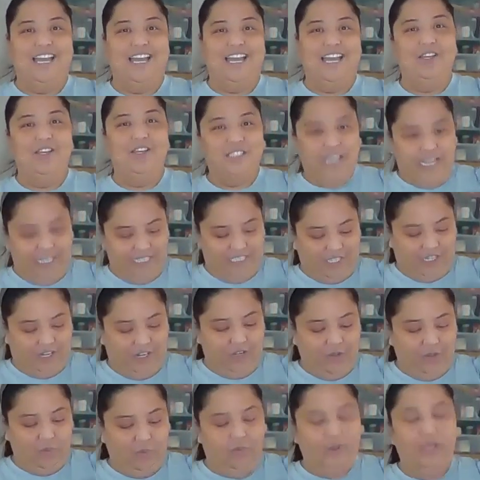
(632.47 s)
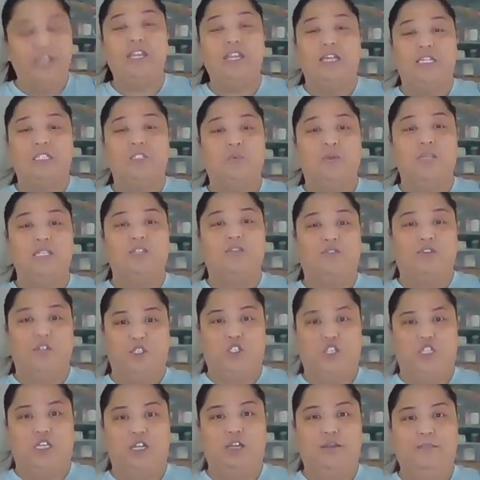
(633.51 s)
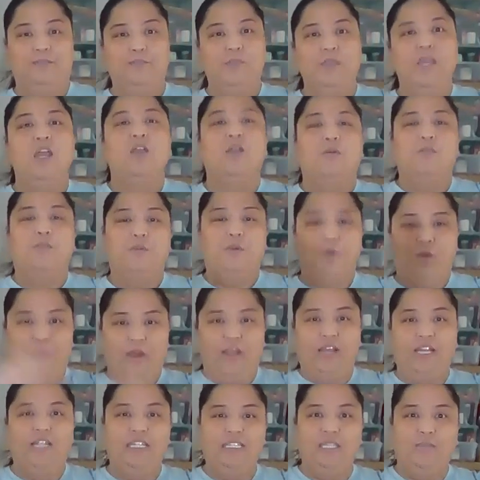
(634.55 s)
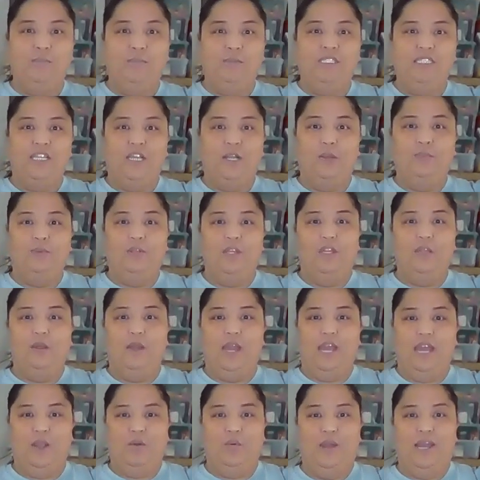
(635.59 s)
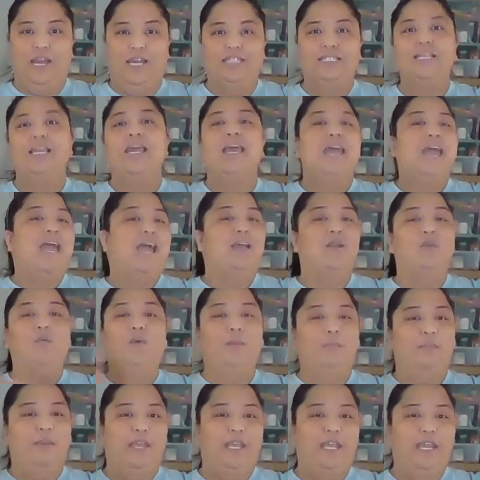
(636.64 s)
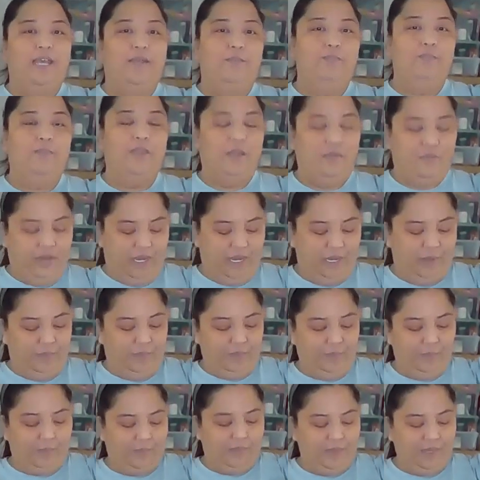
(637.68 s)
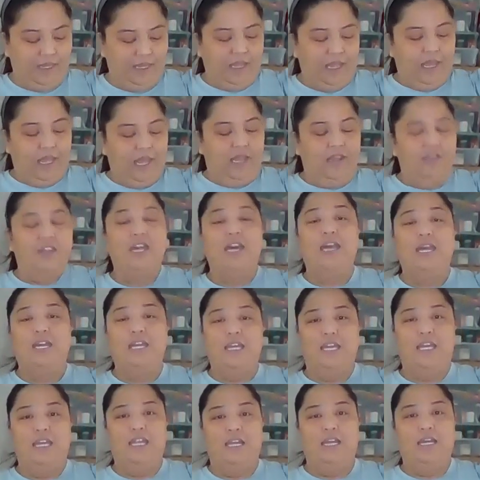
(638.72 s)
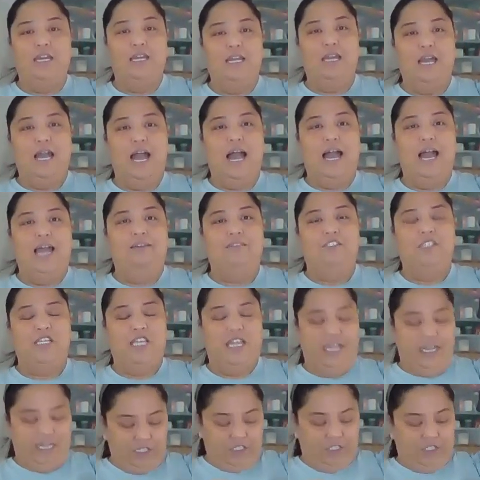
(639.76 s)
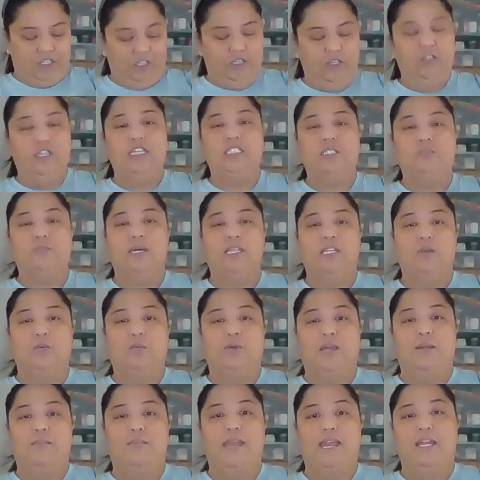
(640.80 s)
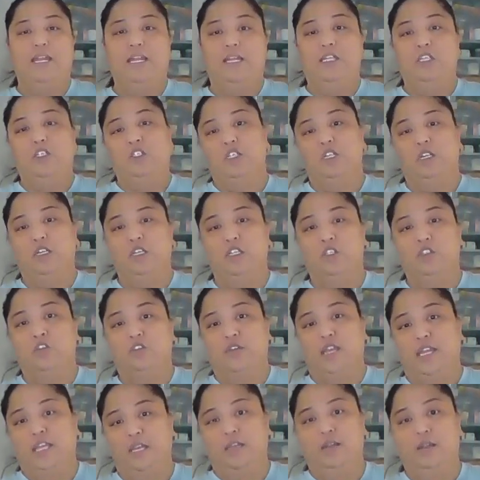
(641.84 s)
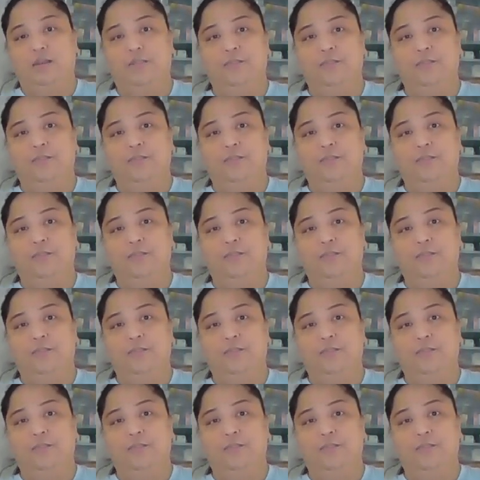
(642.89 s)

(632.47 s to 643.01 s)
I started with a Swiss version, pouring the simple syrup to the egg white and whipping it, right? Then I've changed to this method where I'm adding the sugar straight.